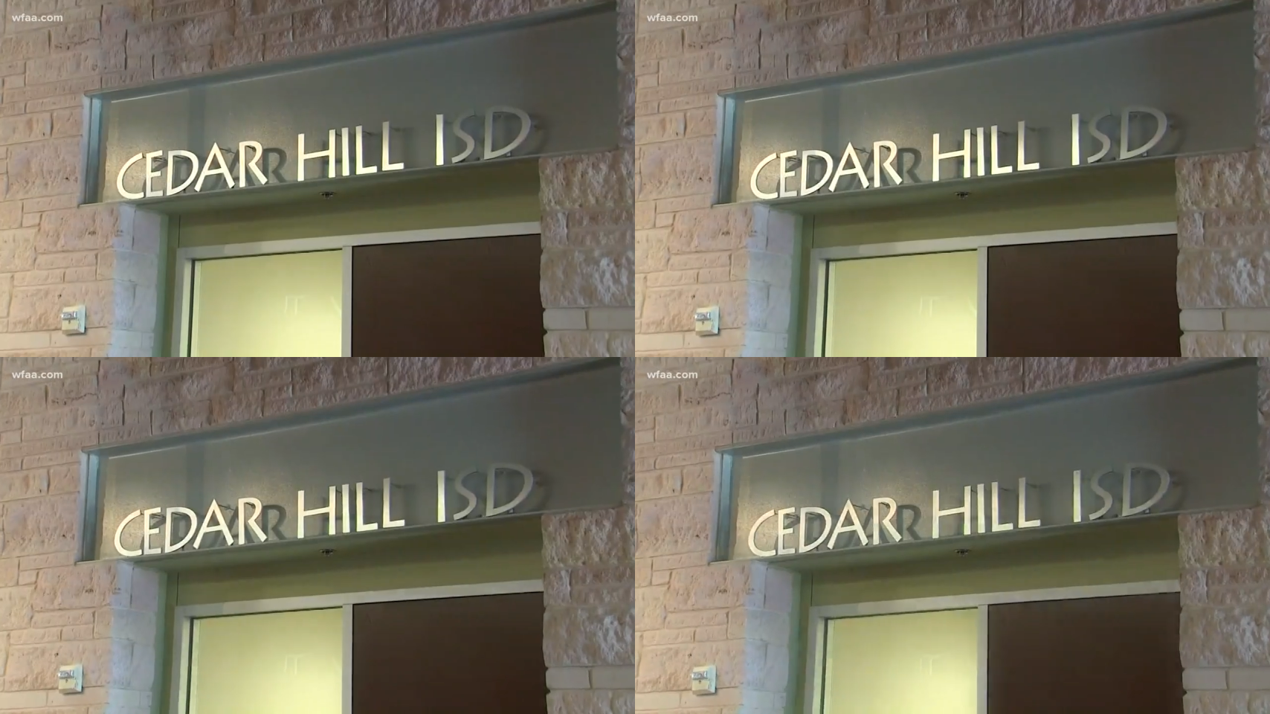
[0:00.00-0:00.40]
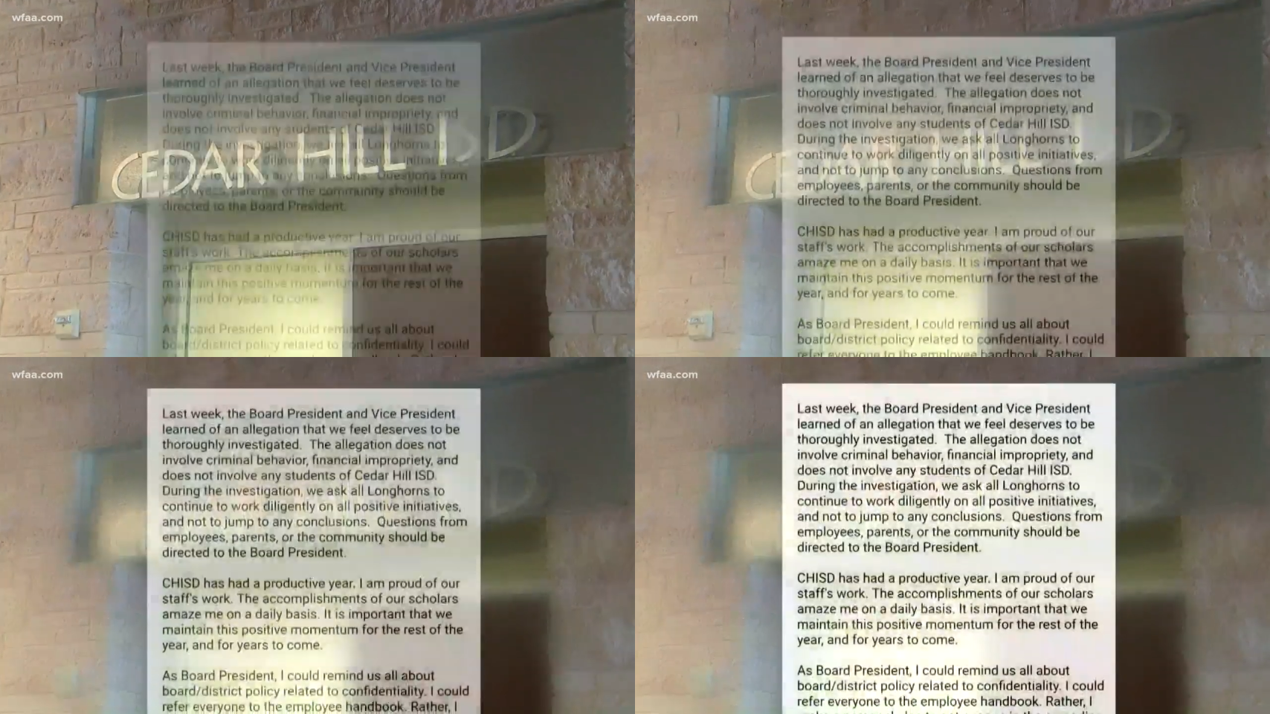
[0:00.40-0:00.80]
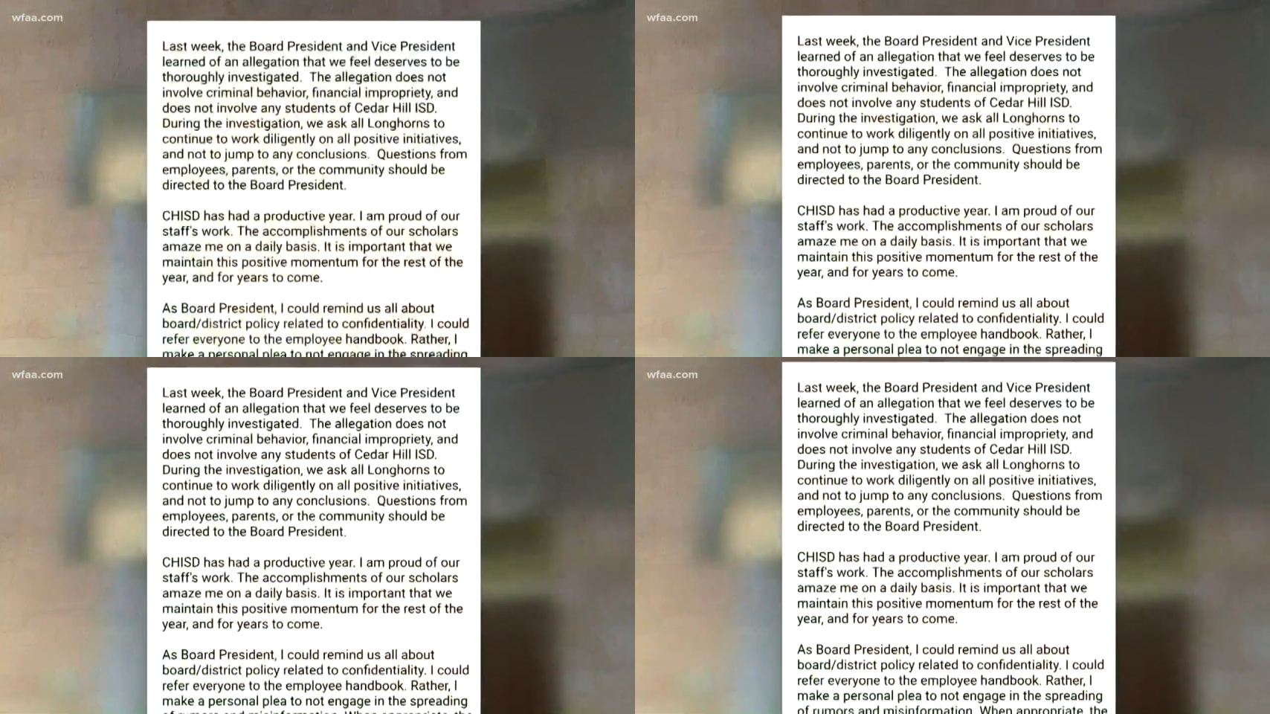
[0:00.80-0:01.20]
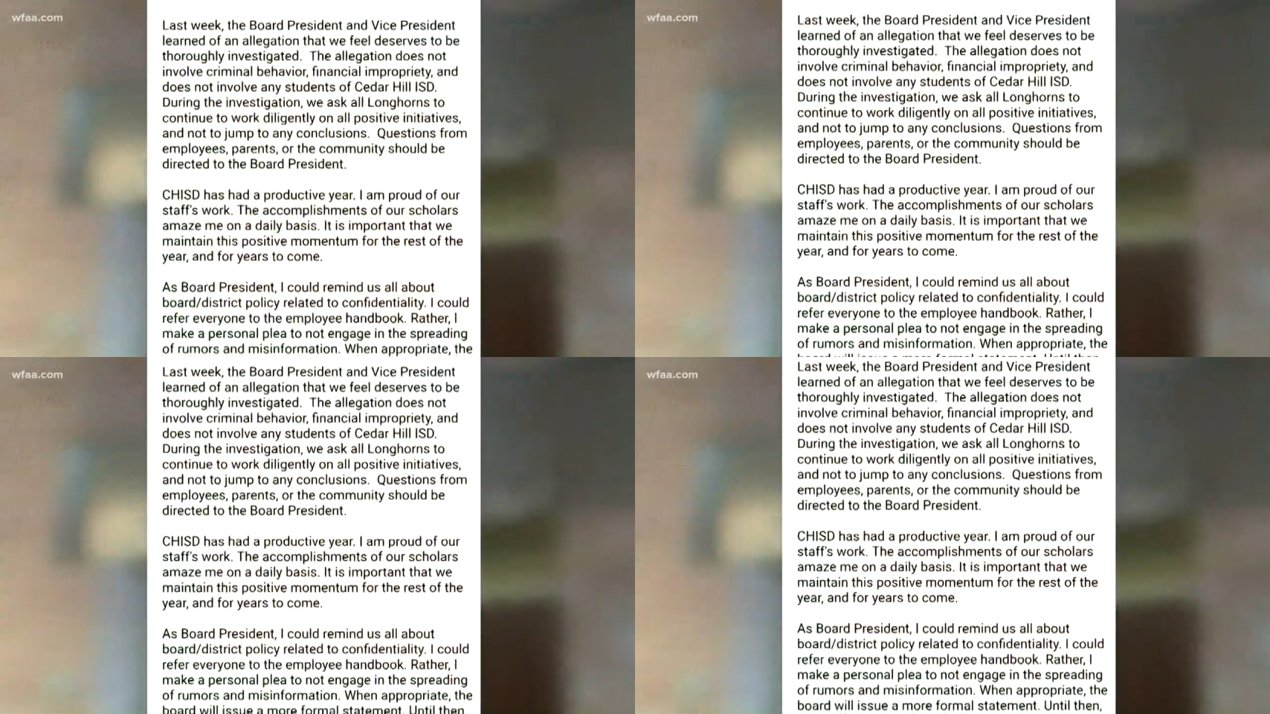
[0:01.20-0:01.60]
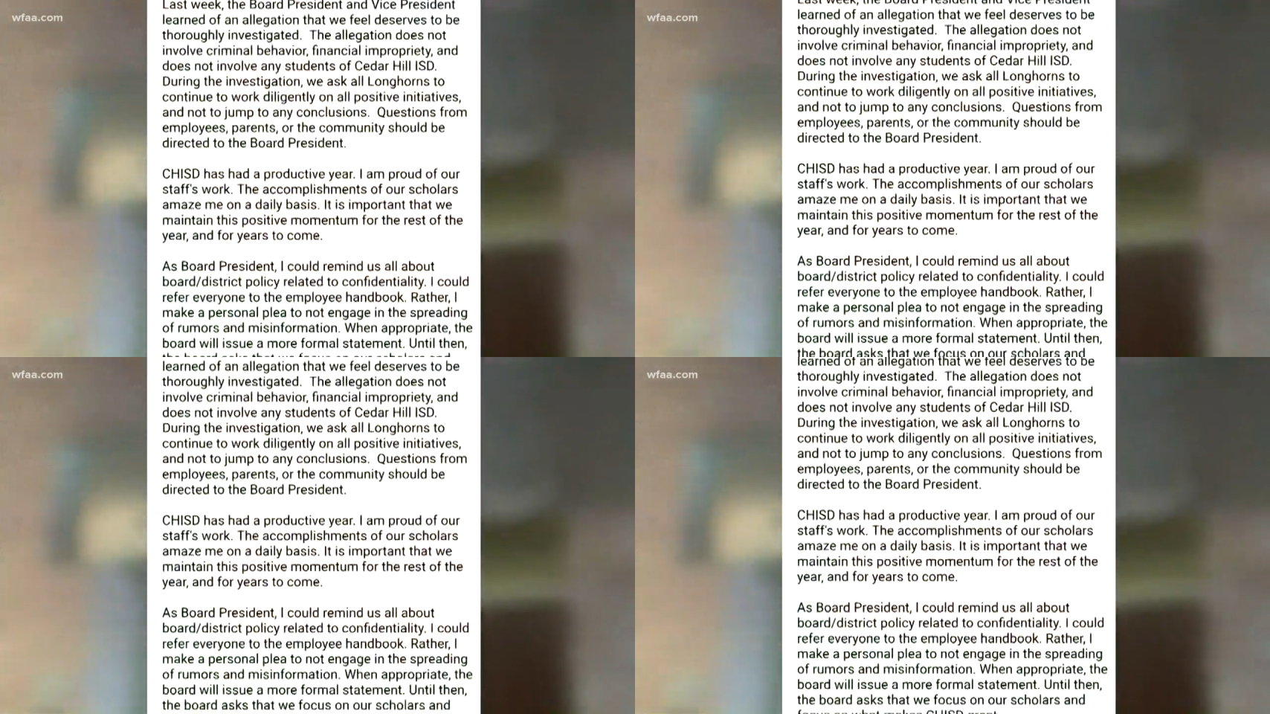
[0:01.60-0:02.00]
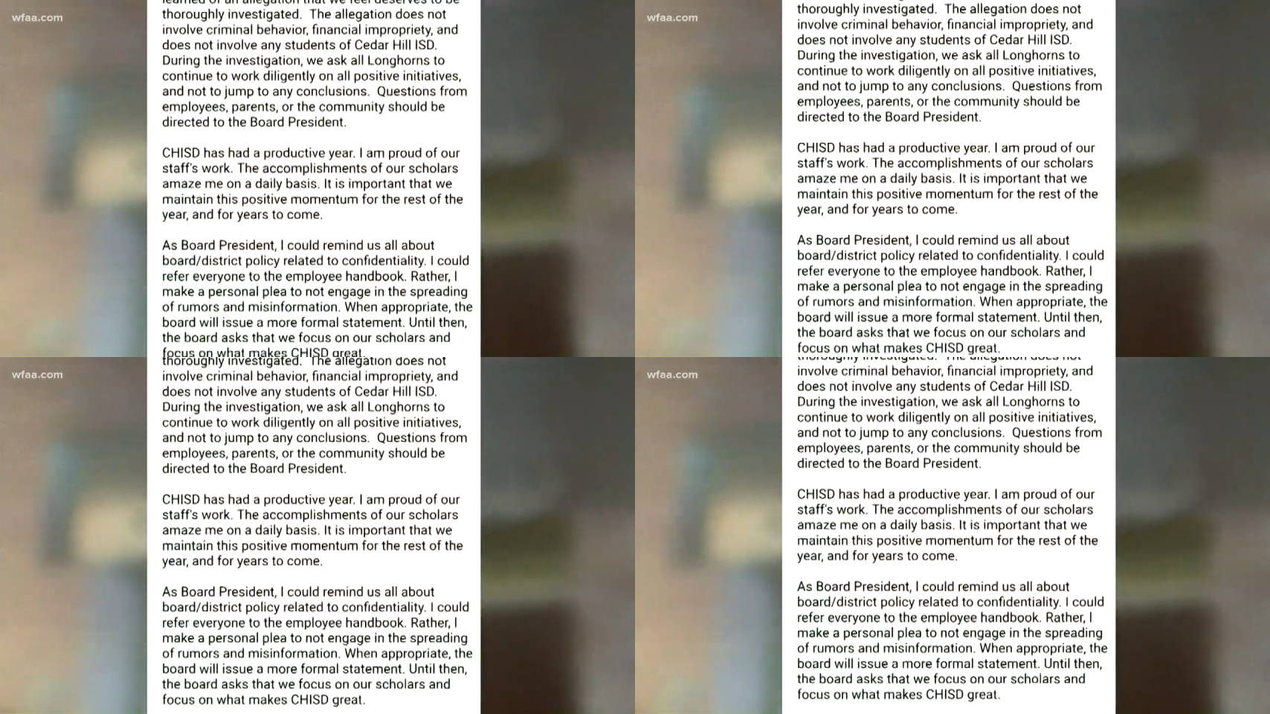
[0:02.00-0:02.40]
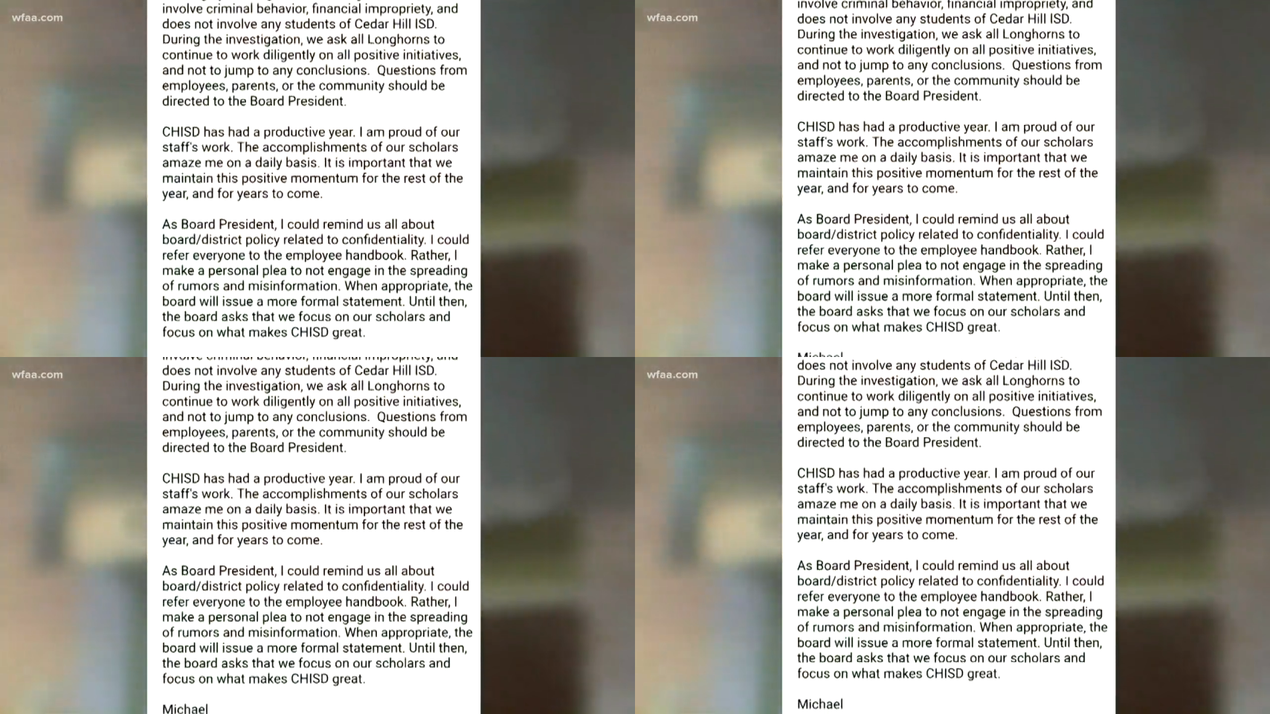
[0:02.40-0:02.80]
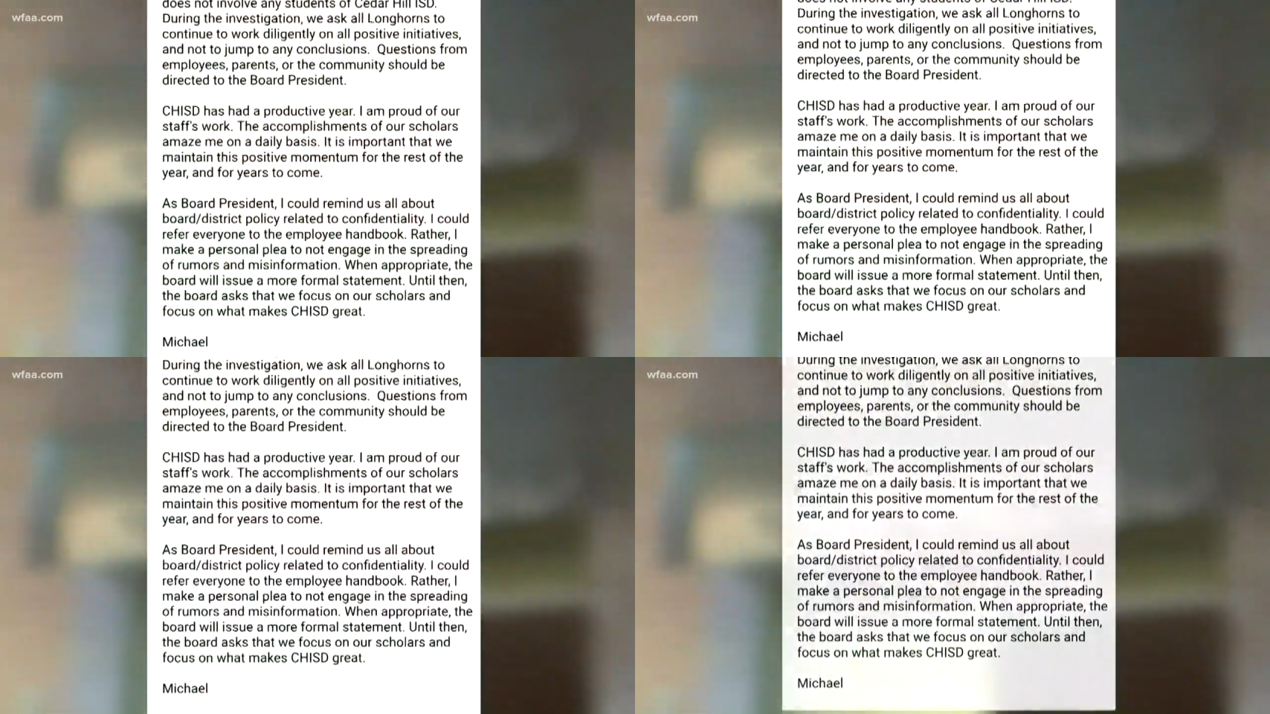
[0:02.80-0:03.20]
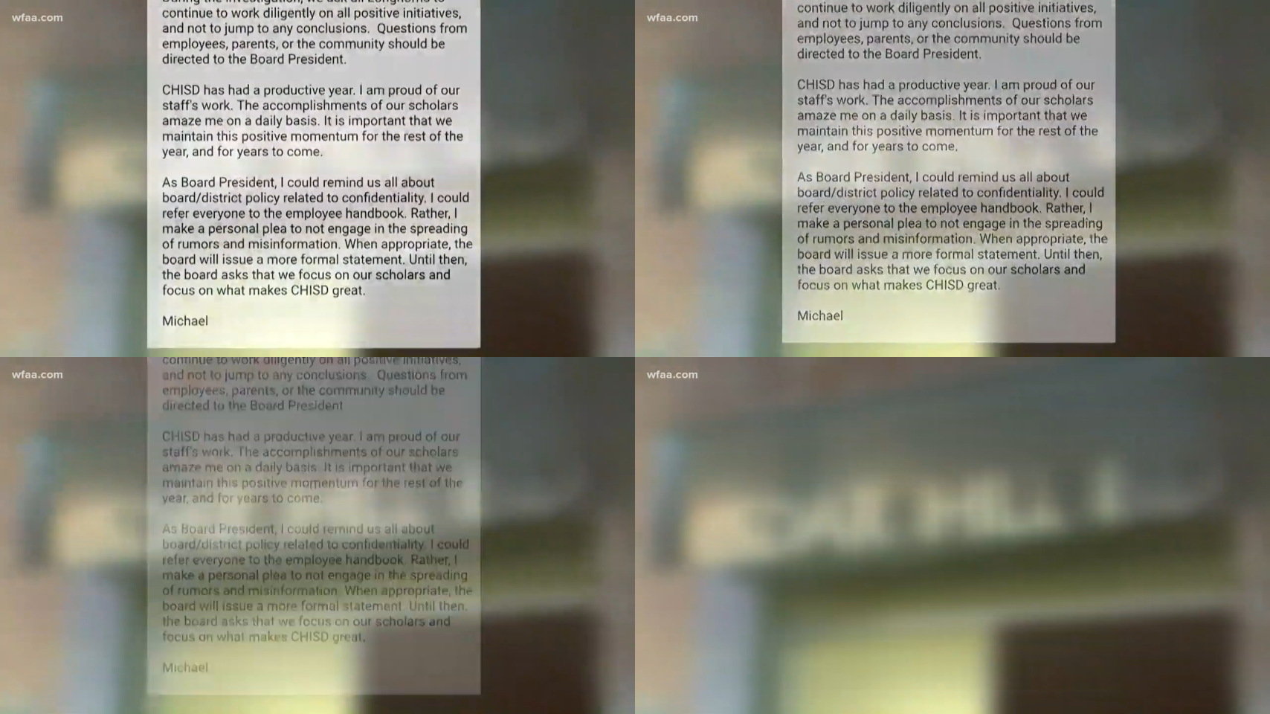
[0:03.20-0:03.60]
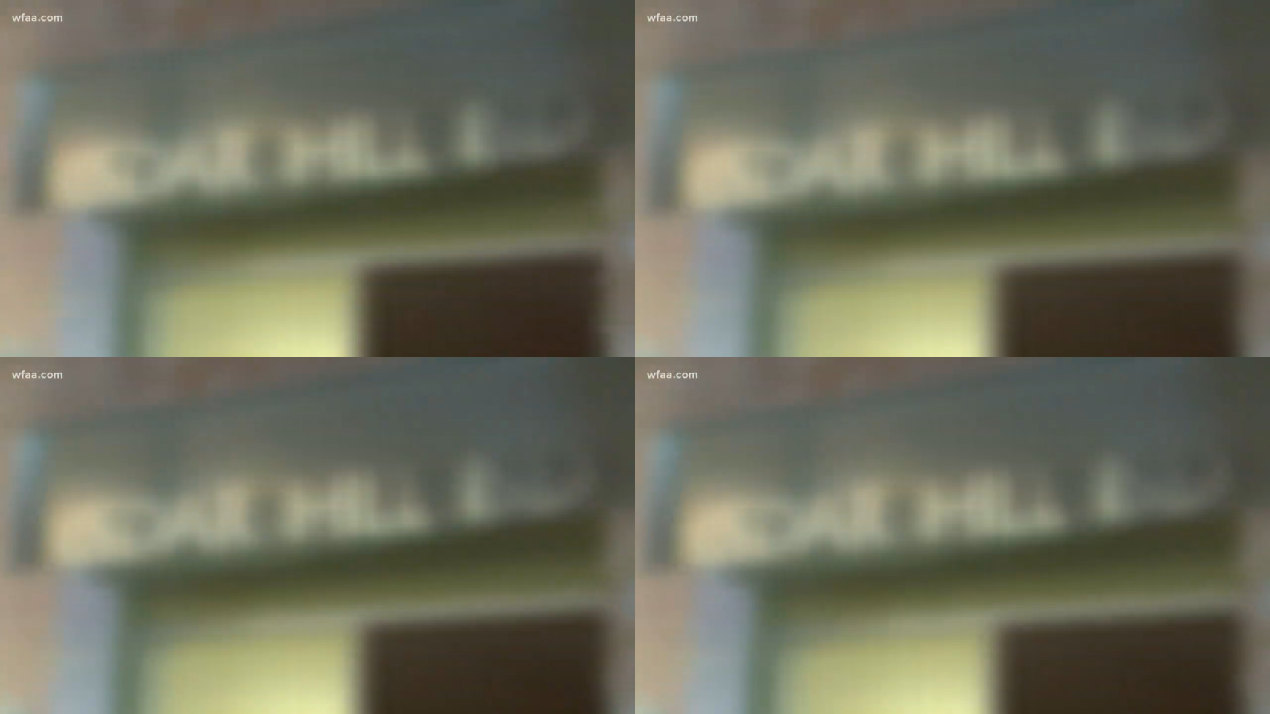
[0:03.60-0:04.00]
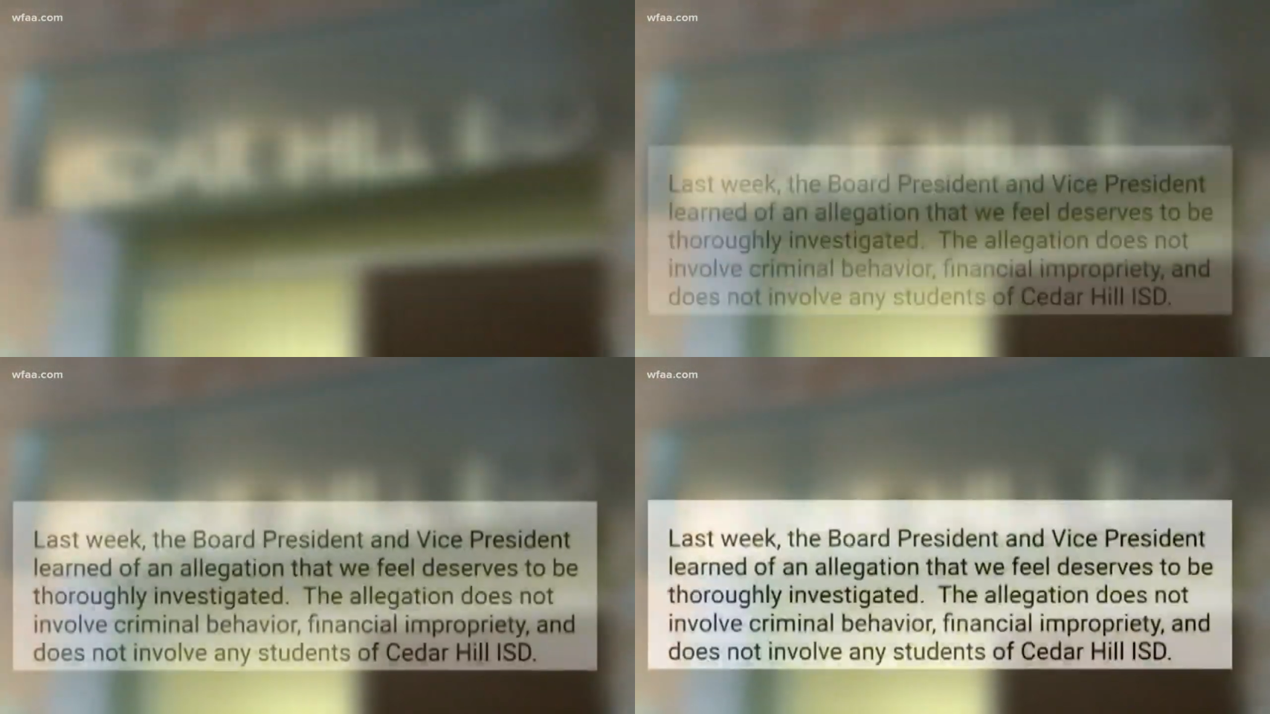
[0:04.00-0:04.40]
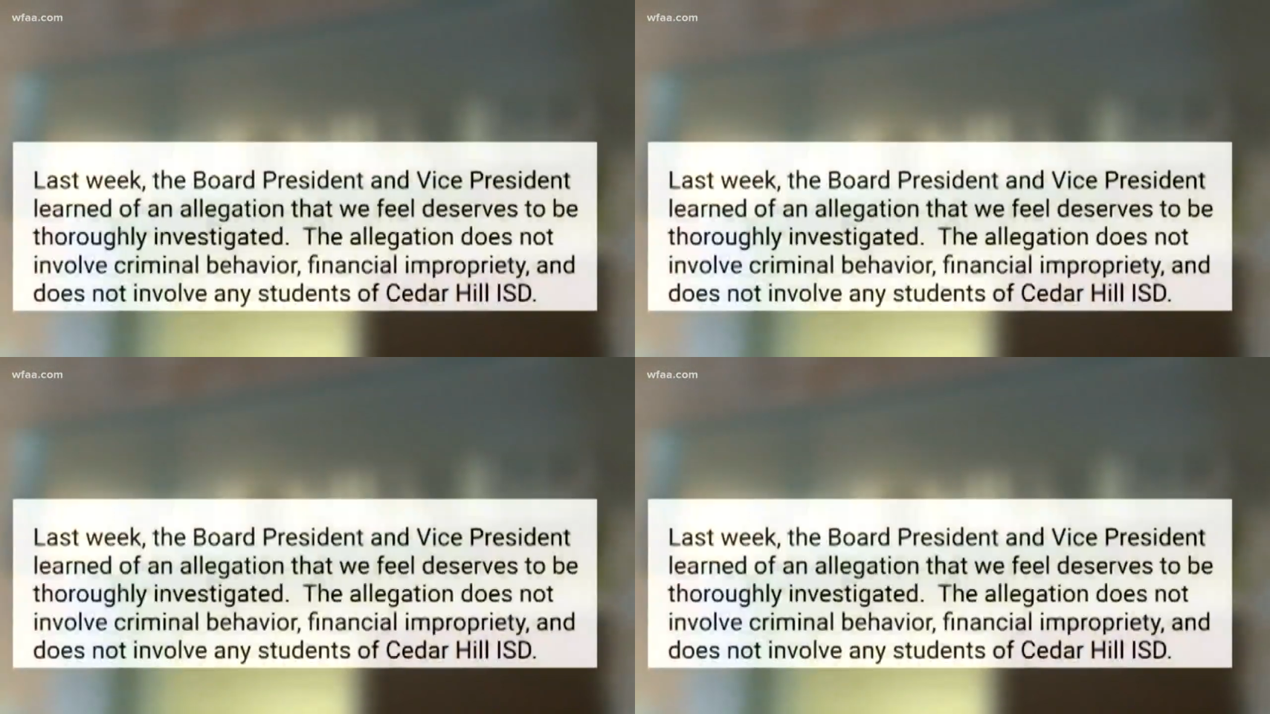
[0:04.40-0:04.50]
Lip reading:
(no speaker visible)